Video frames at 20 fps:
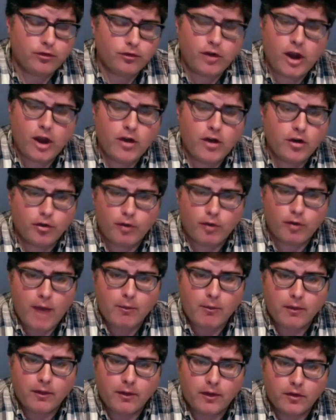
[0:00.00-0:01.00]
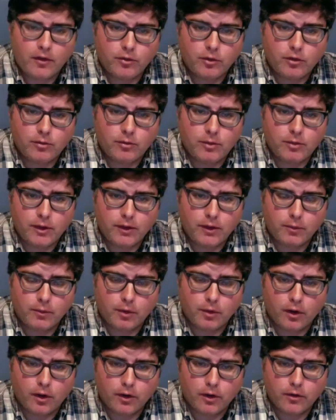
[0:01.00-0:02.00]
changing rapidly as we speak, the
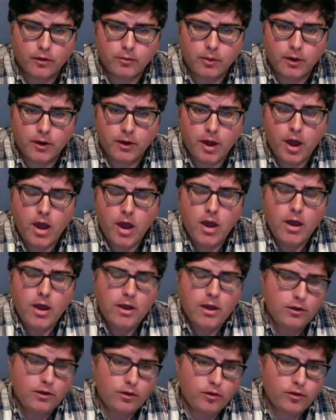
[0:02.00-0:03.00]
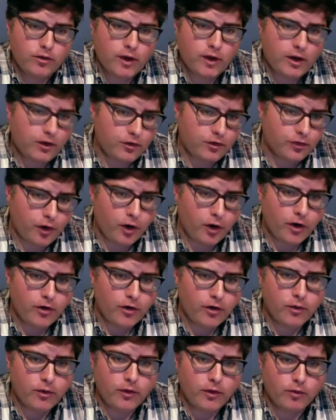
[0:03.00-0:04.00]
Bronx, but you said he
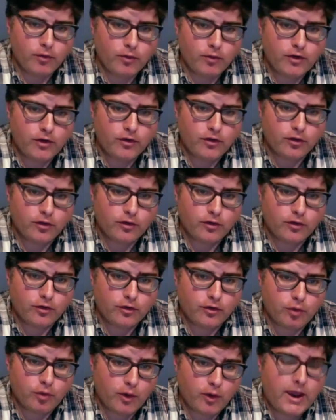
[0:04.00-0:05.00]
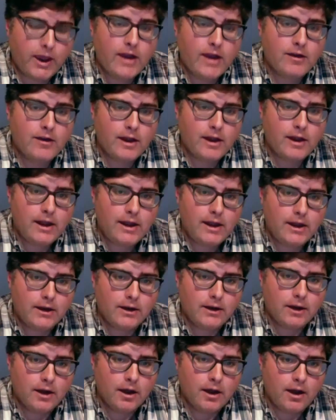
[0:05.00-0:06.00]
started doing the research in
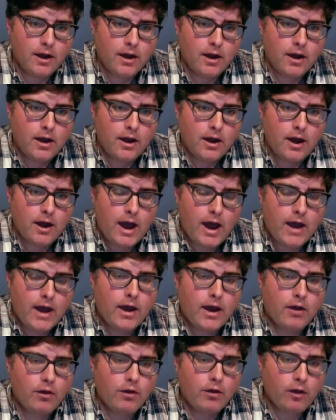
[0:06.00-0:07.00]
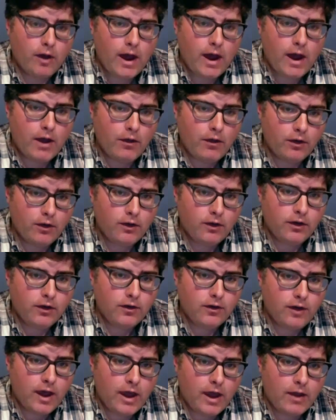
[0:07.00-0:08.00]
2018 how how long did
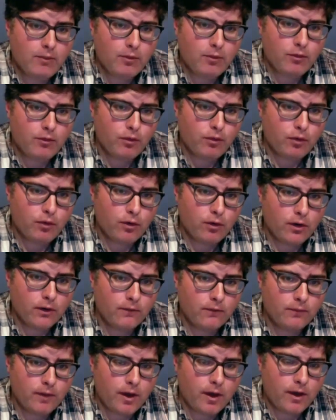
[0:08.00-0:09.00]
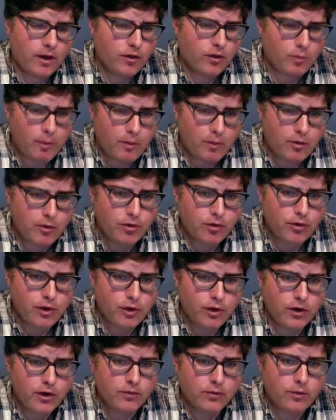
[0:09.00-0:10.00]
it take before I guess maybe two
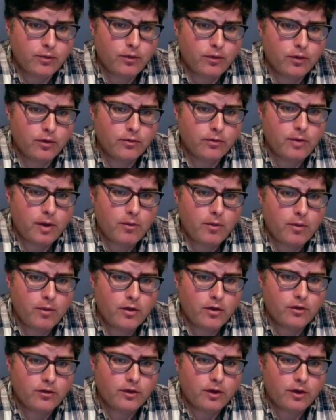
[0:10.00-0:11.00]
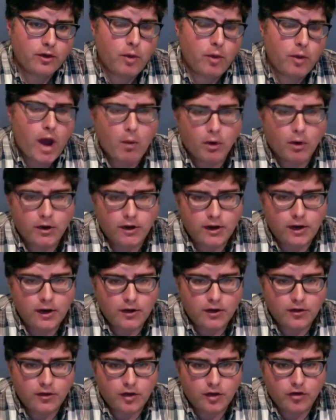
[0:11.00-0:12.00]
years before it was published, and what, what did
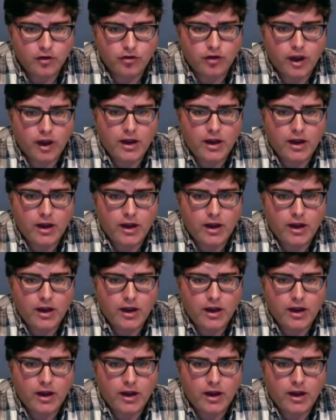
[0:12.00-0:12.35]
he see well,